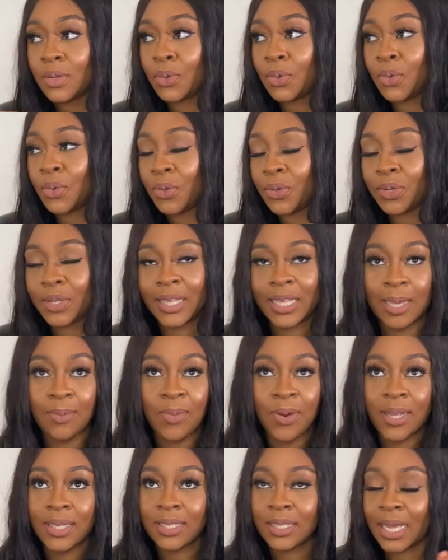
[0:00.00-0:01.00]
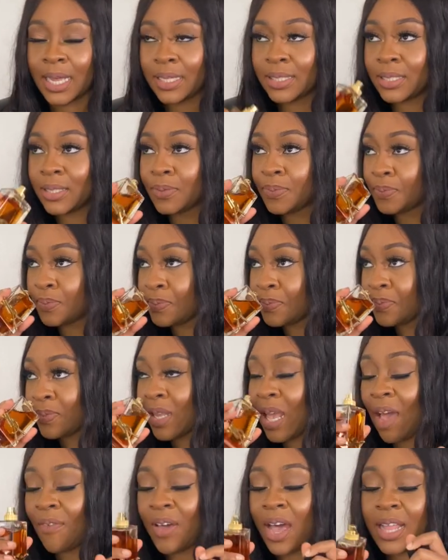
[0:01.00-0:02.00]
Ooh, Libre Intense.
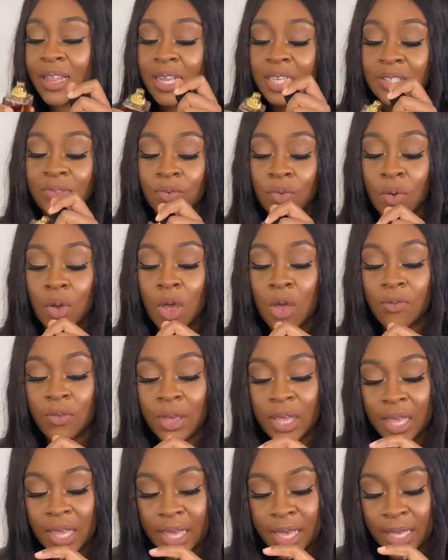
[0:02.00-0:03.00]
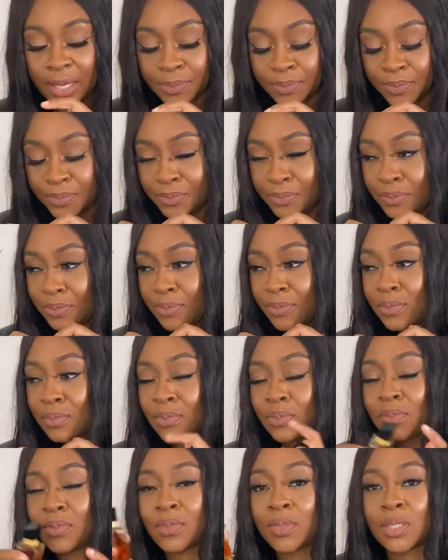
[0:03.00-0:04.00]
I've had this for over a year.
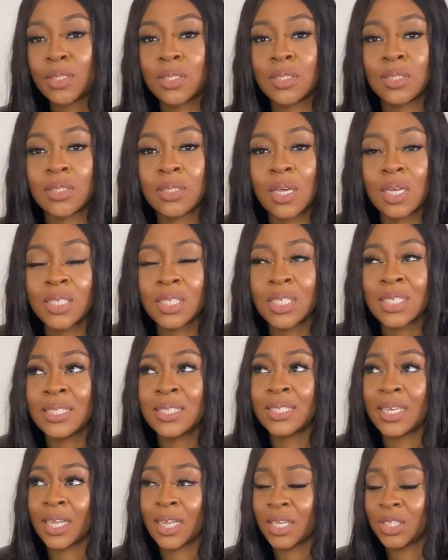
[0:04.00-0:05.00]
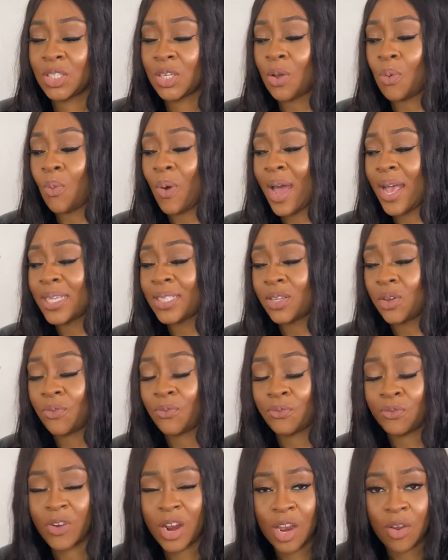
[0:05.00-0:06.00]
Such a signature
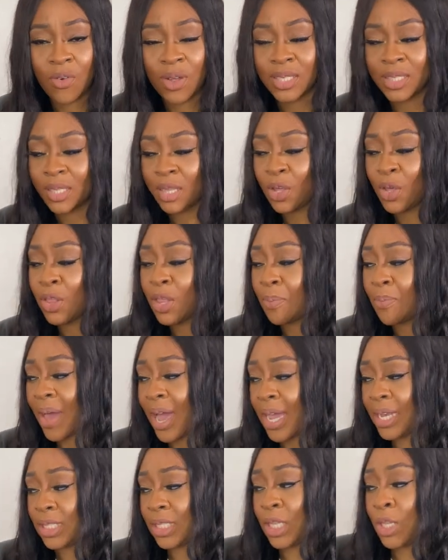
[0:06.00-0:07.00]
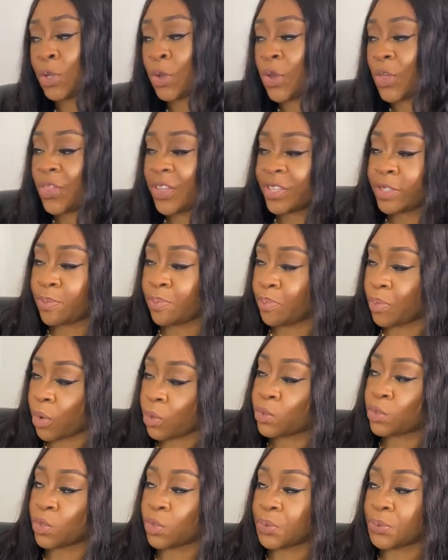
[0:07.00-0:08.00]
YSL fragrance. Look at the packaging. Look at this
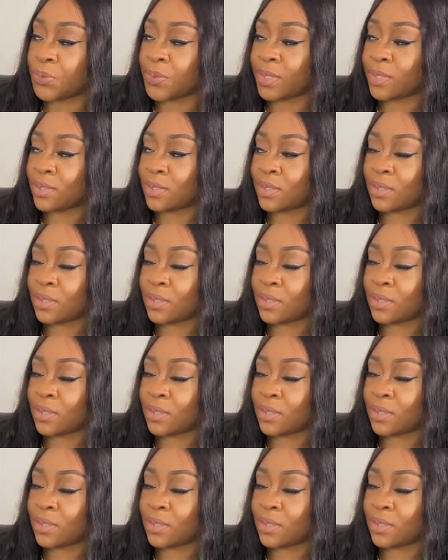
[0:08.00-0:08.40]
bottle.